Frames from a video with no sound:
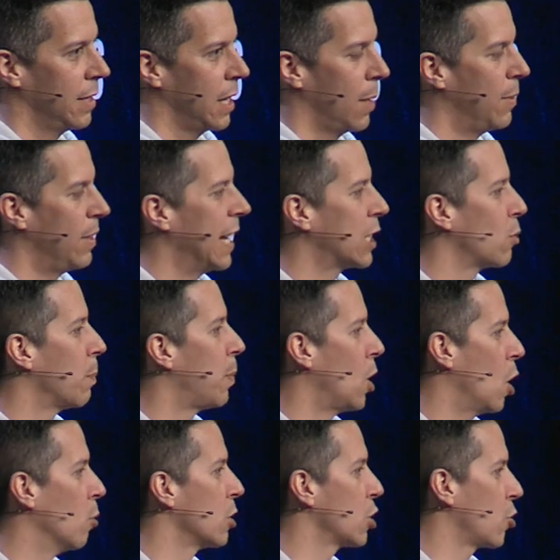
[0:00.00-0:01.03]
I mean, that's what
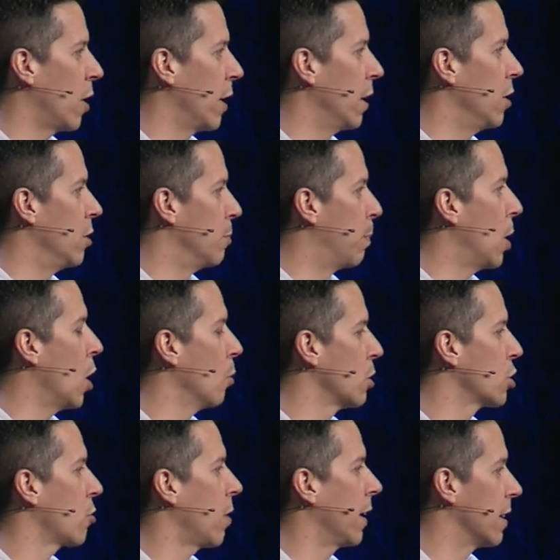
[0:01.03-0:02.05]
Paul was trying to do. Paul
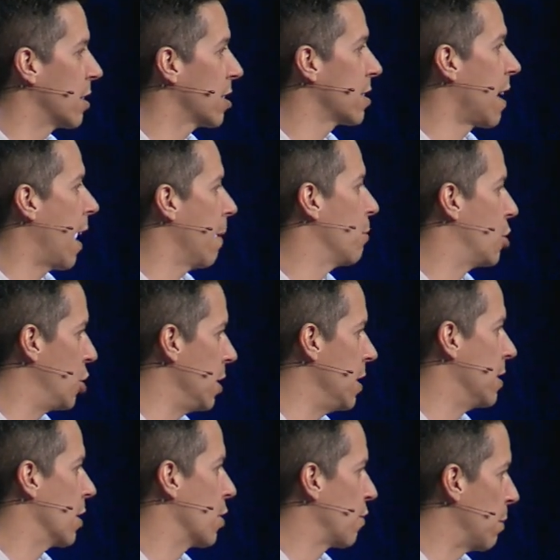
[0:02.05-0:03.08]
was trying to stop
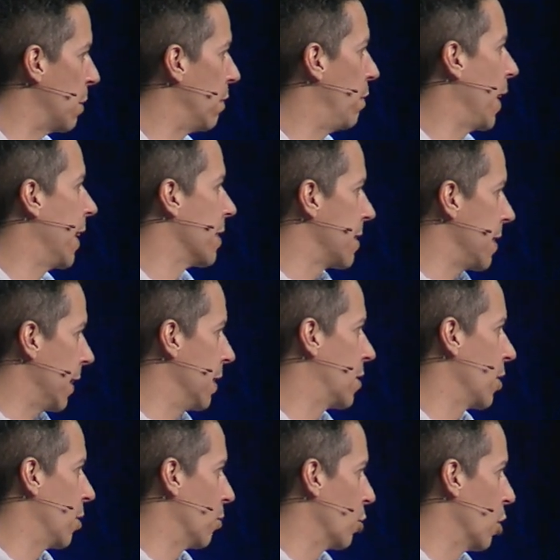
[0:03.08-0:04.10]
Jesus from advancing
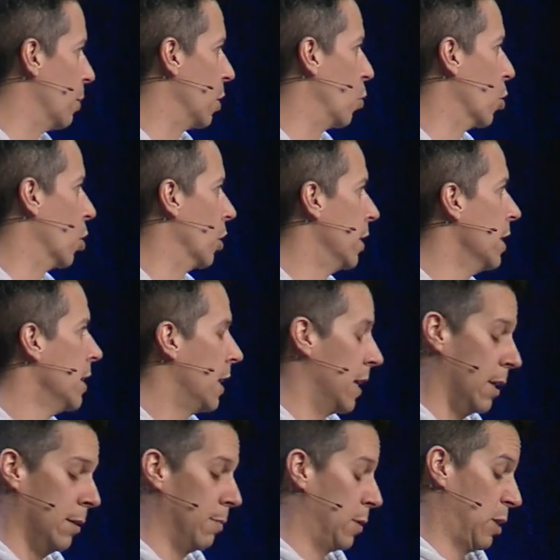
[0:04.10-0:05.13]
into the Roman world.
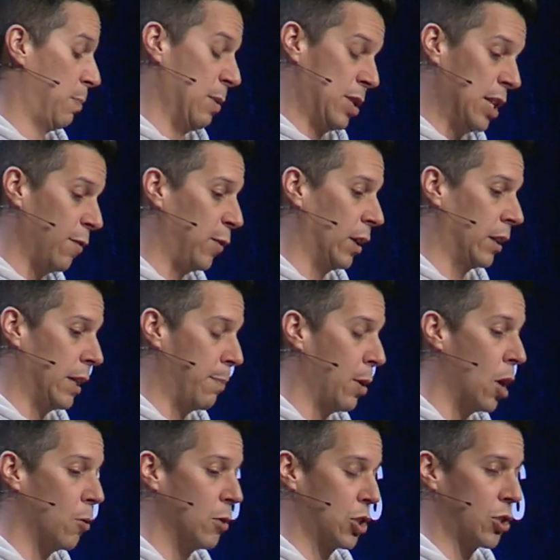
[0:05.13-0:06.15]
Specifically,
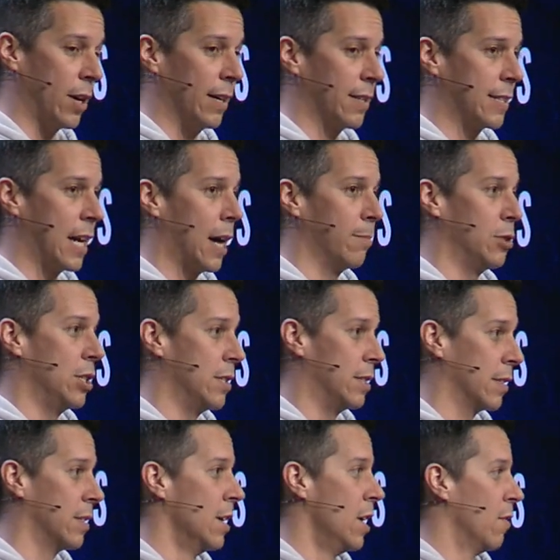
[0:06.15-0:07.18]
Paul was trying to stop
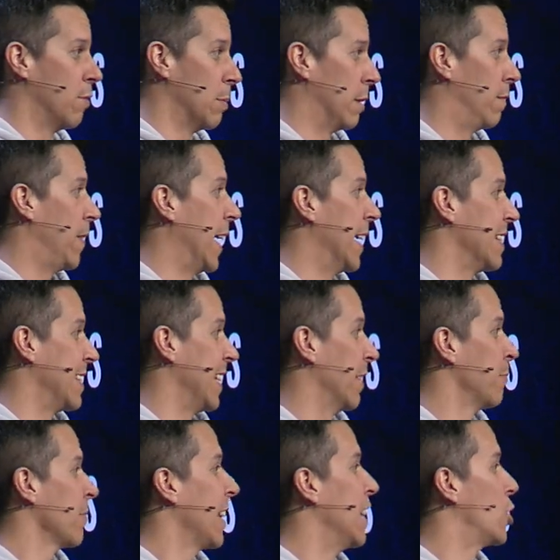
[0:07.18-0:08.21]
Jesus from advancing
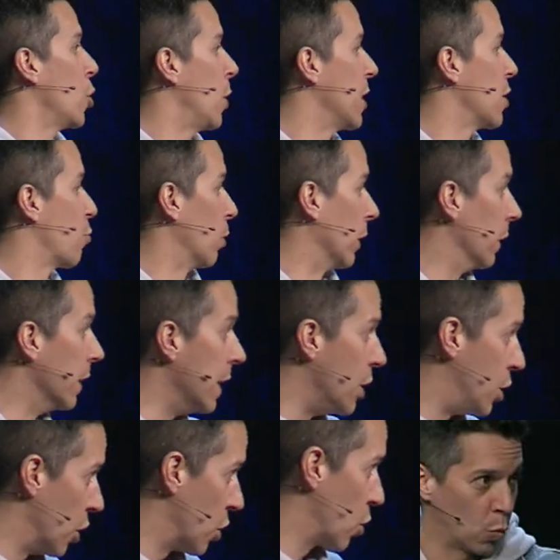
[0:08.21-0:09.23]
into his
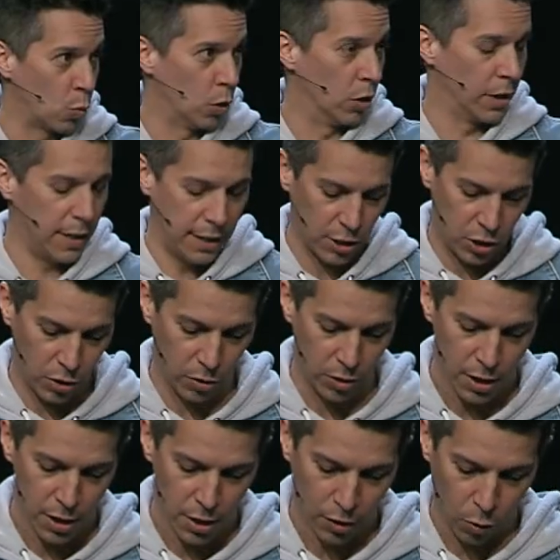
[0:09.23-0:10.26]
religious world and into
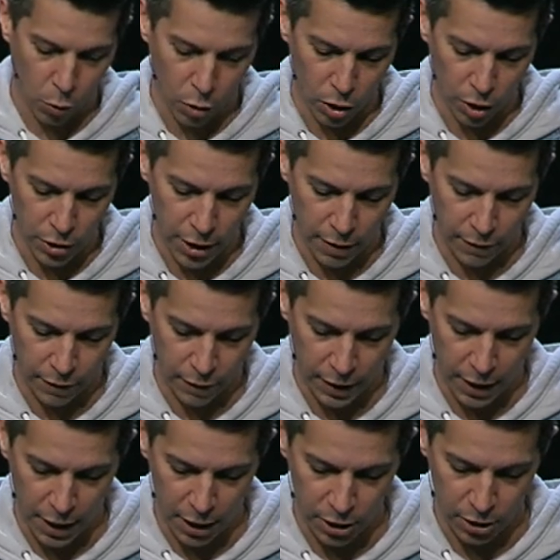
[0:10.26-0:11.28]
the world of
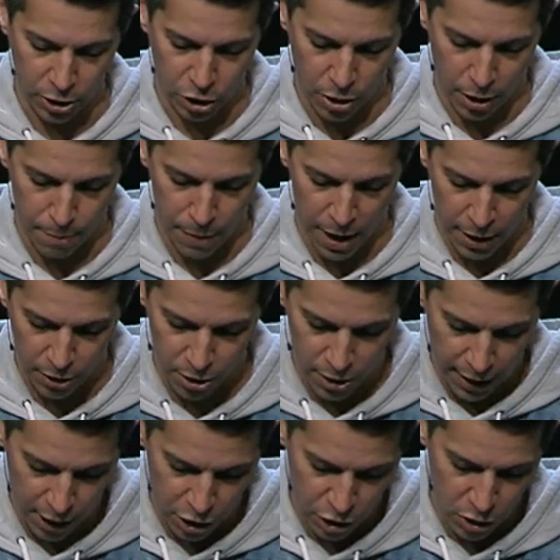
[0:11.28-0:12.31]
a
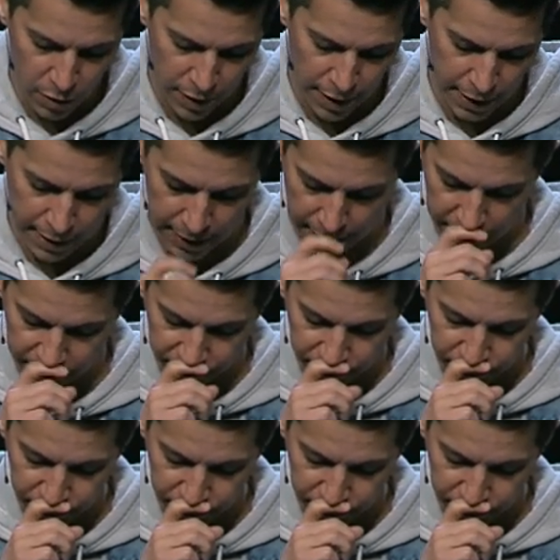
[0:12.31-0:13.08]
modern-day Jew in that time.